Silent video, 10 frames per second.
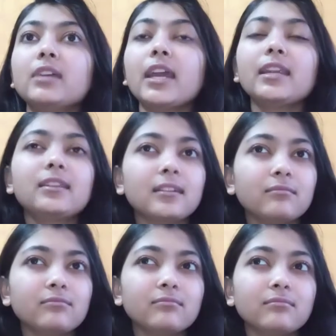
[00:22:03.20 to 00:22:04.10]
It
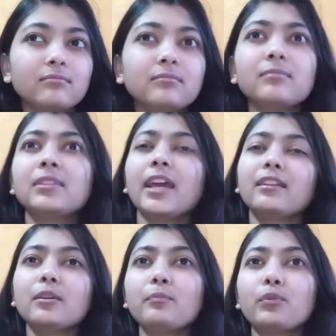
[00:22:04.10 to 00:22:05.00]
like the